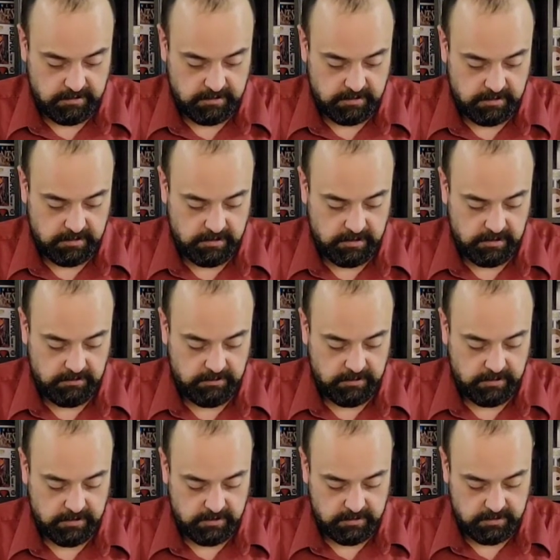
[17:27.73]
Any of the
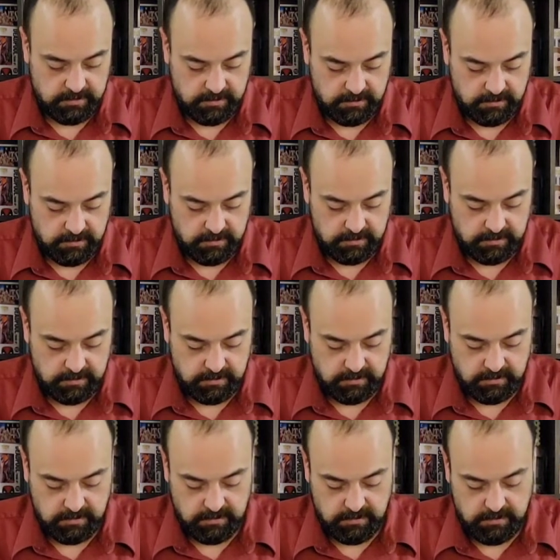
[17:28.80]
unseen arts.
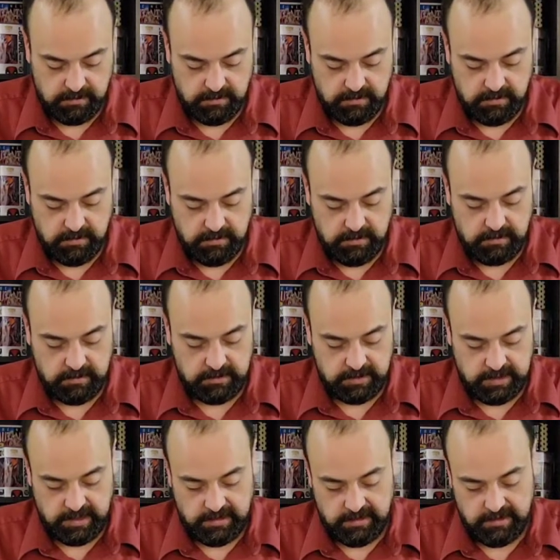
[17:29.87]
Because
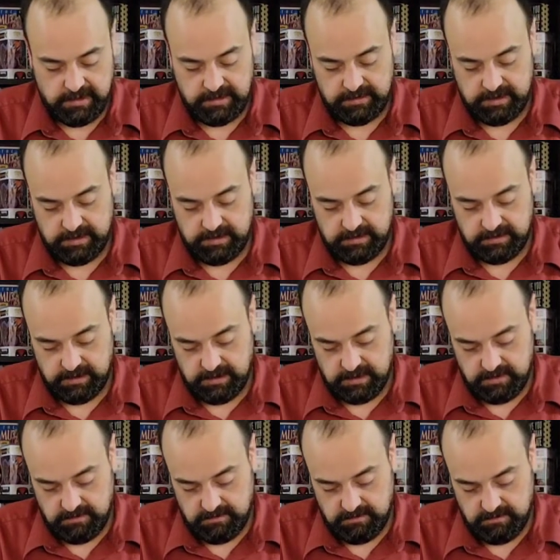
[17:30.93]
again, like I said, this kind of
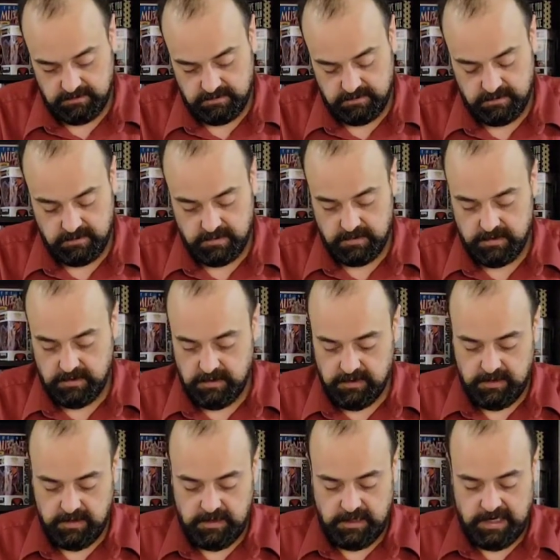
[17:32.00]

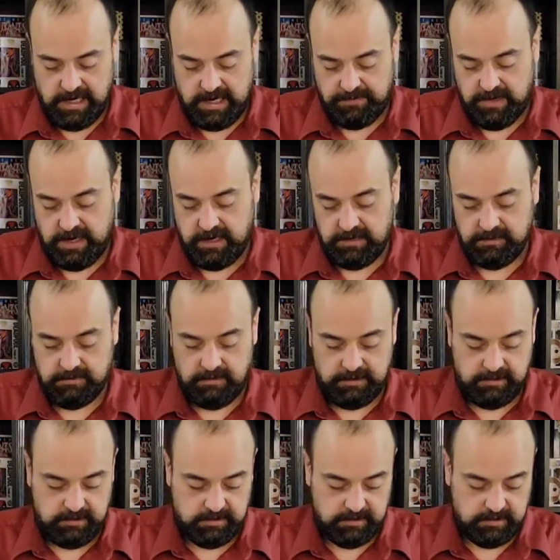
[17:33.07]
haphazardly
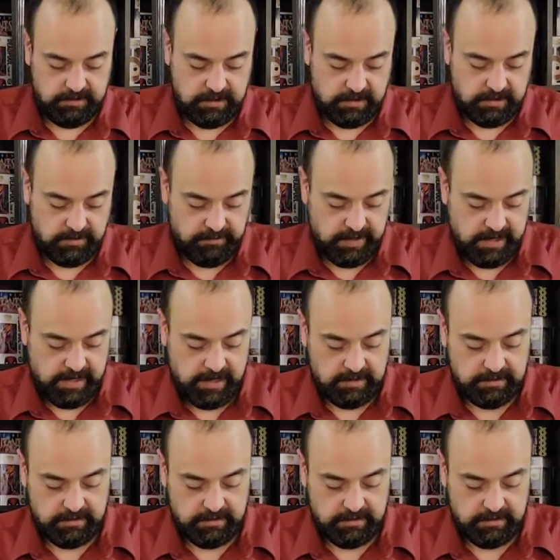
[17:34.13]
stuck in packs.